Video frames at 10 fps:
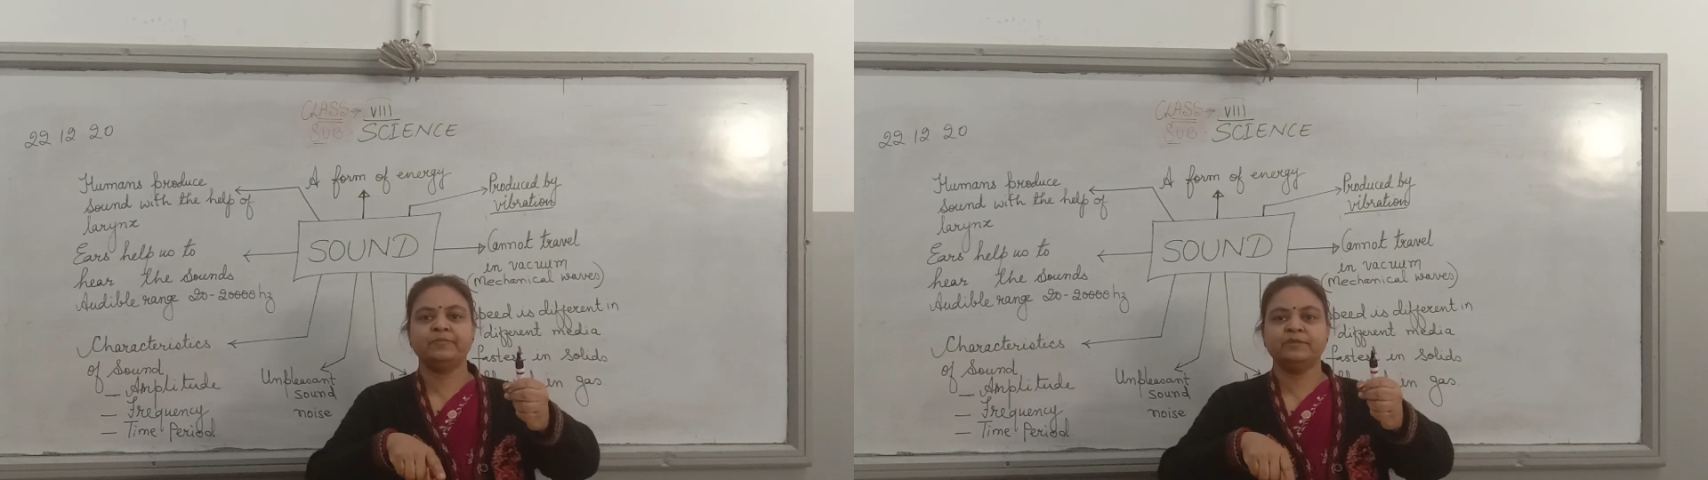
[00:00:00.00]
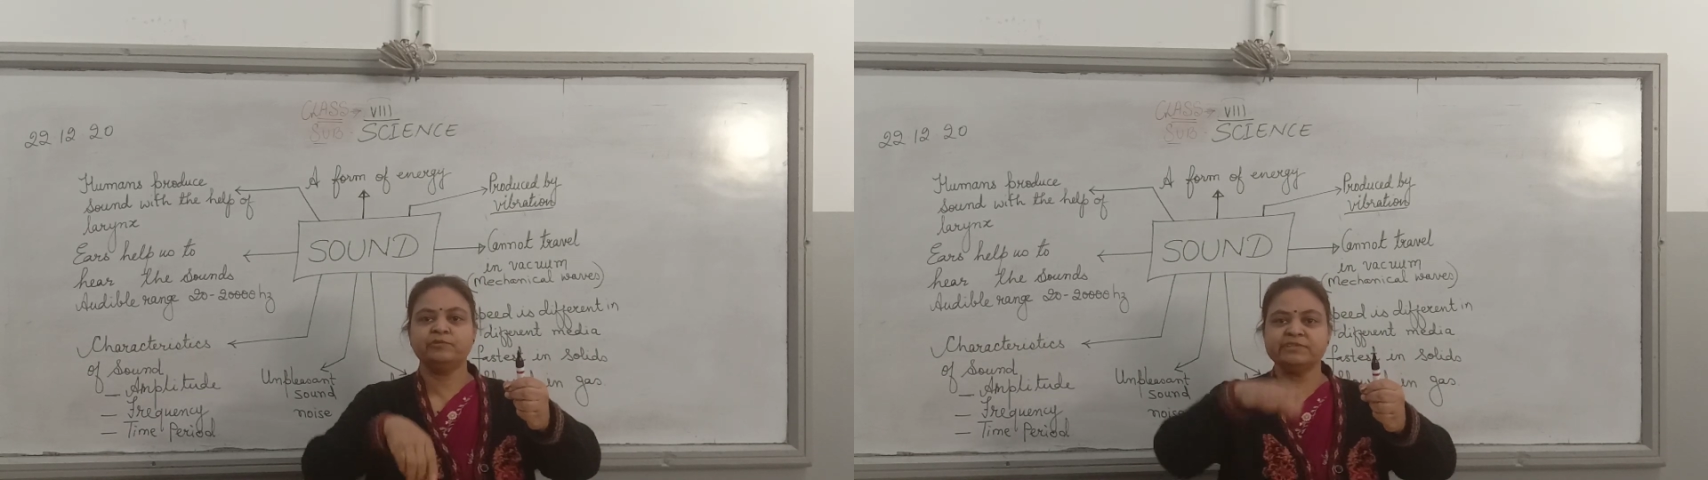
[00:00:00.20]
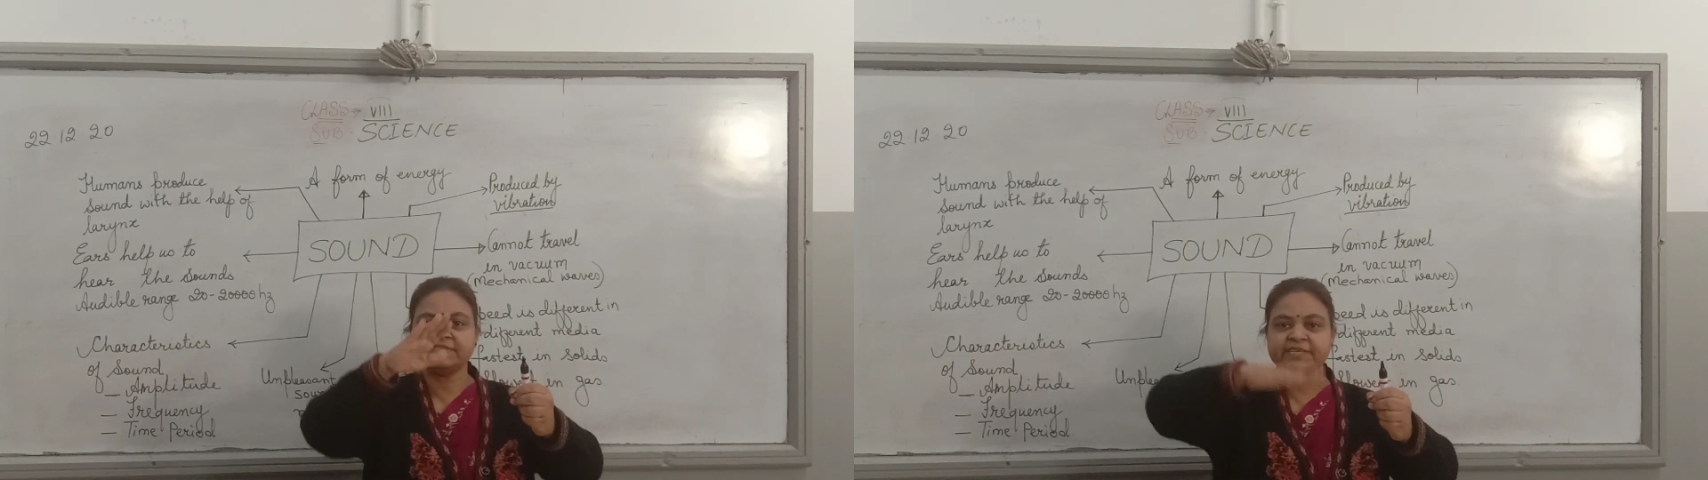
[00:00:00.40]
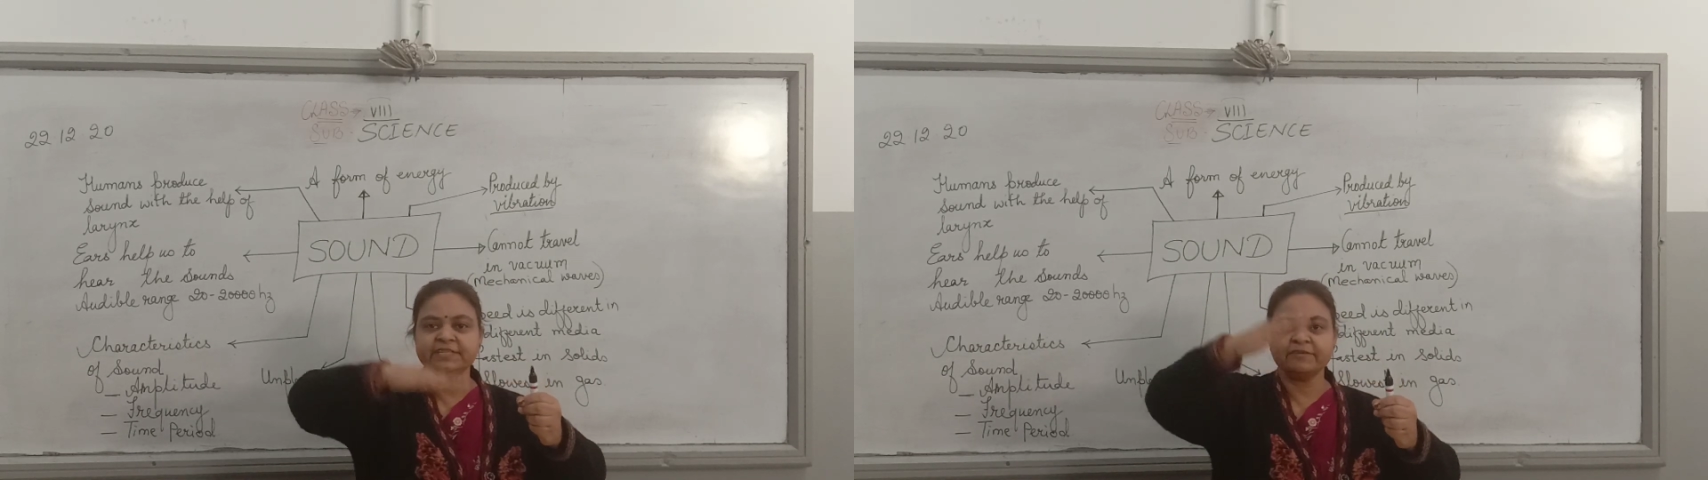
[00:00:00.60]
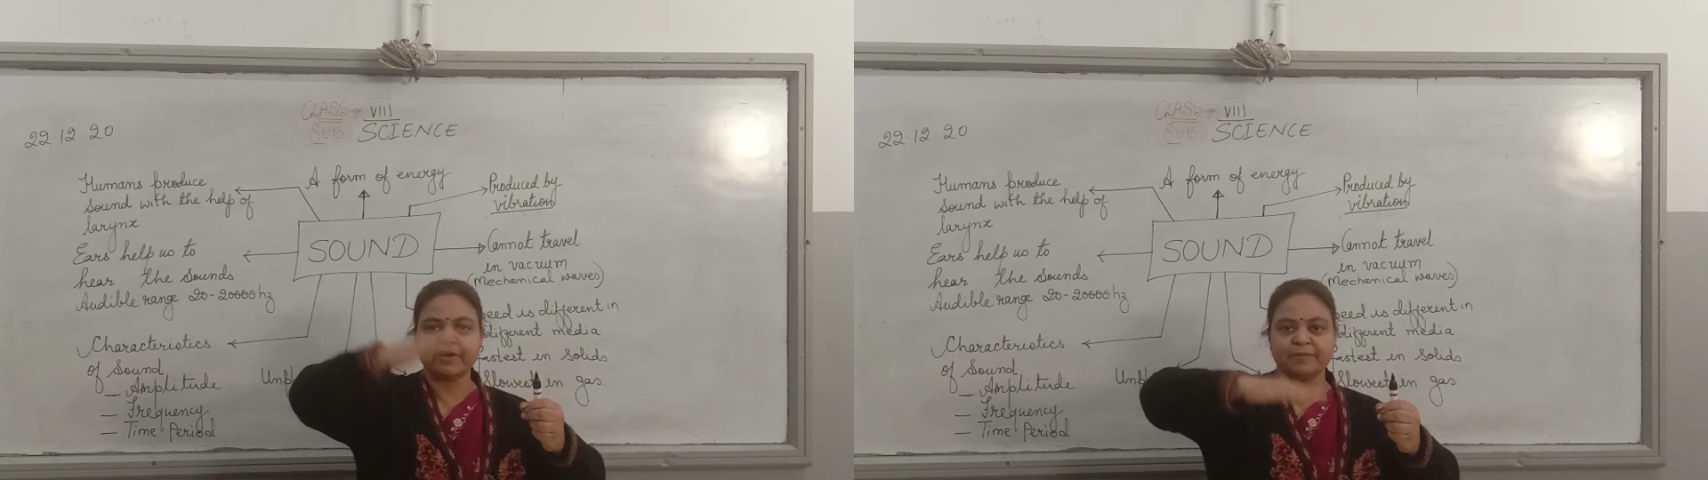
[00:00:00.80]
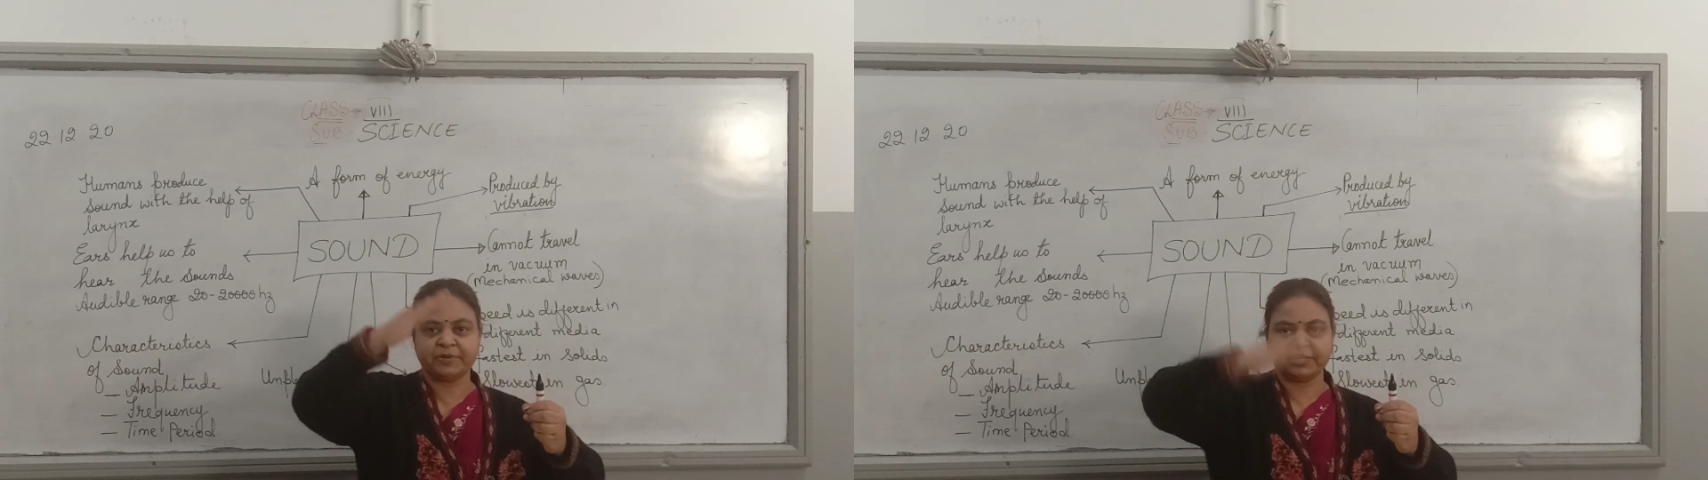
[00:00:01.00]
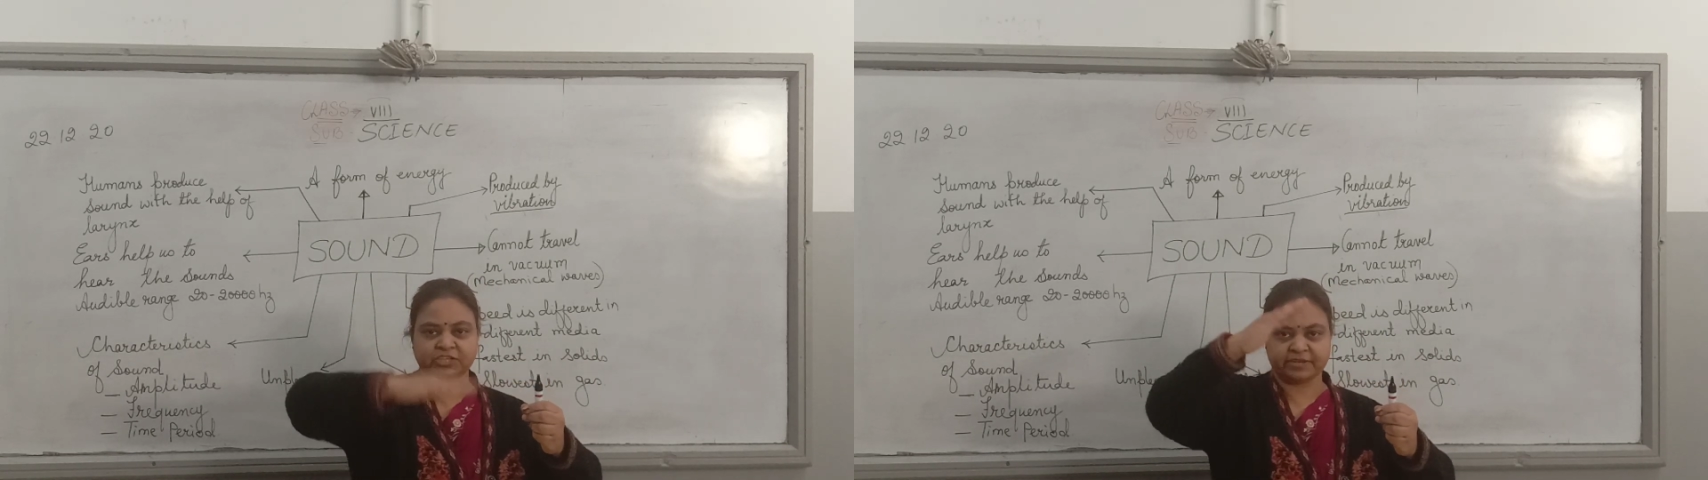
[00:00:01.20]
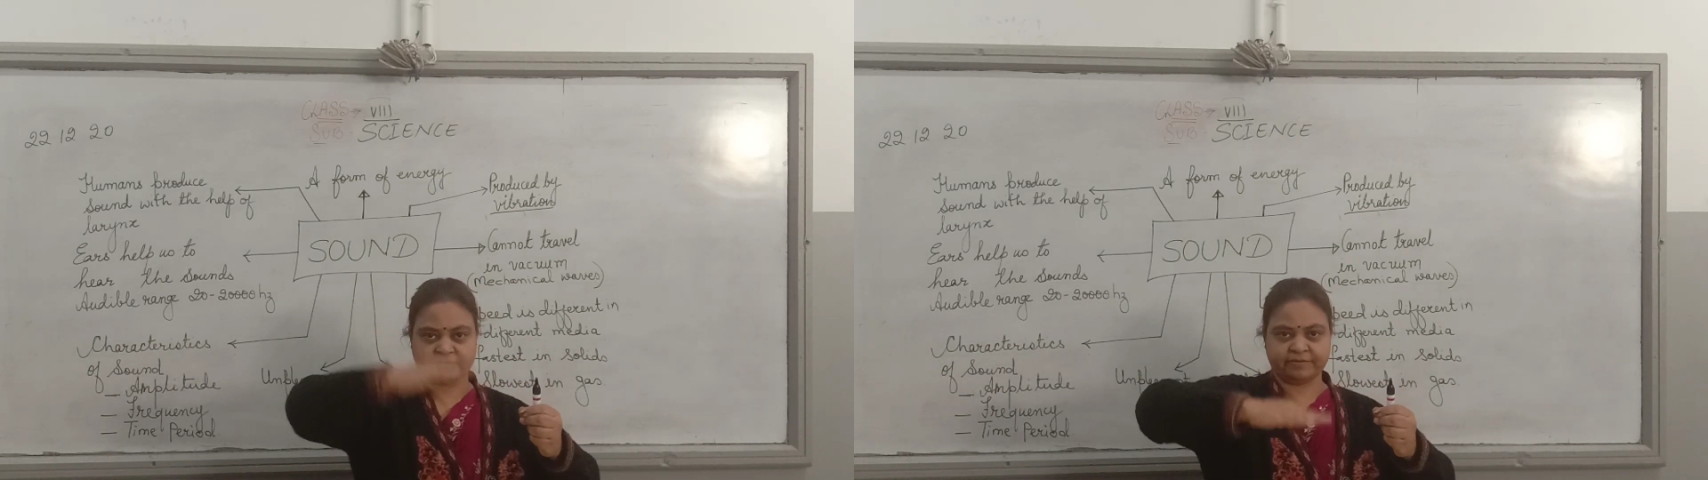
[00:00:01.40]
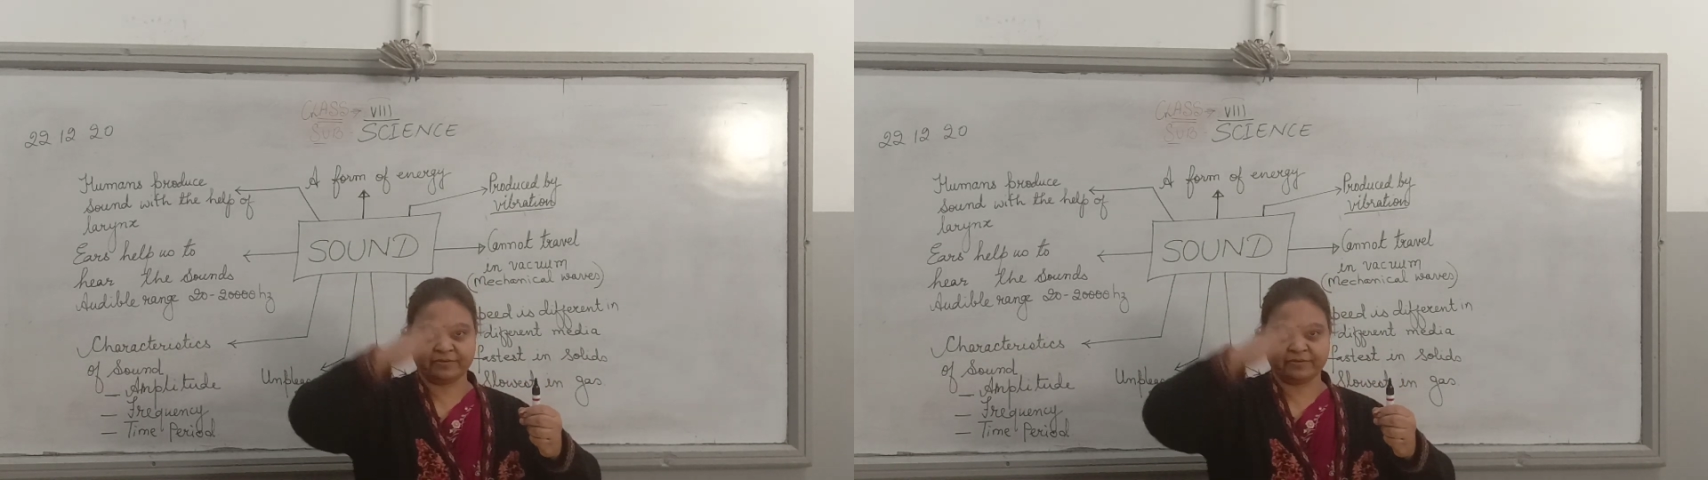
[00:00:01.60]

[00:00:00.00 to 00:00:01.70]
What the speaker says: you will see the vibration.